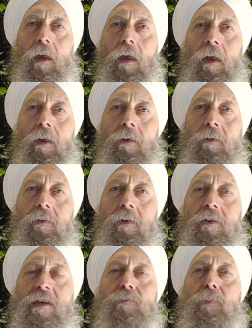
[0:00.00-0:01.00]

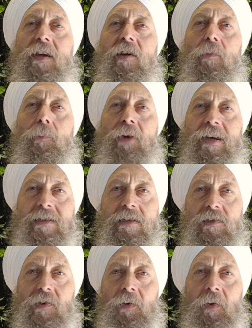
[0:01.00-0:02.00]
And just by your presence,
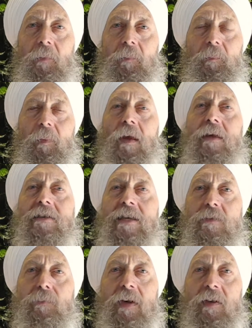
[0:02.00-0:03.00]

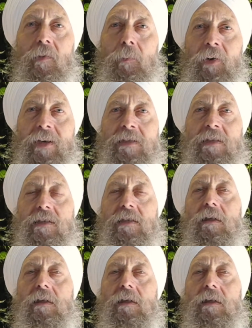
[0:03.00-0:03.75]
just by your presence,